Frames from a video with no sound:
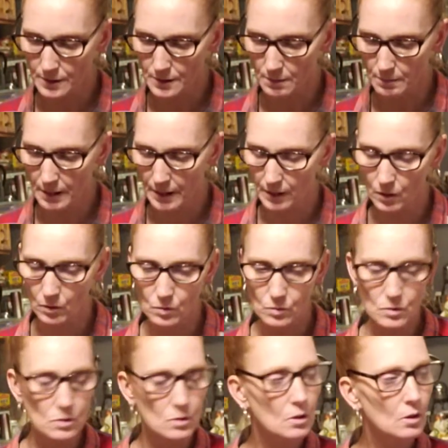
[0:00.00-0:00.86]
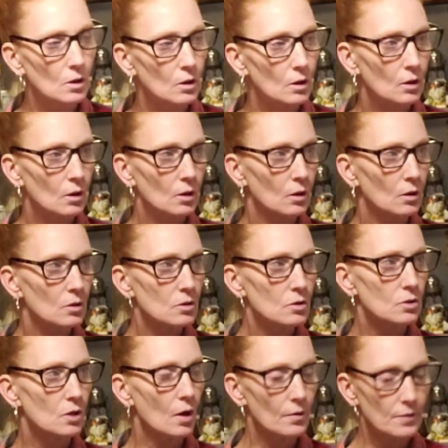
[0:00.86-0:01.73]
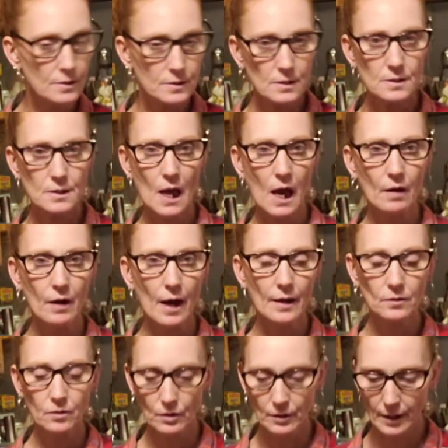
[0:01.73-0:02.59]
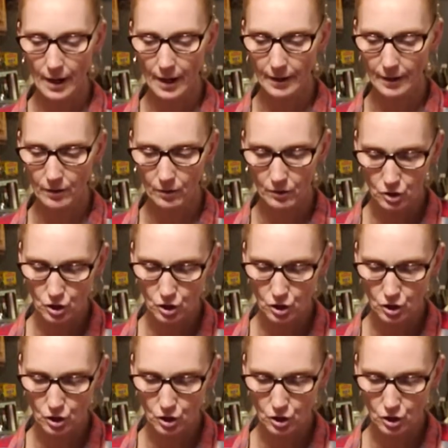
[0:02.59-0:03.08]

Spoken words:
tomatoes. So this is how I look at it, or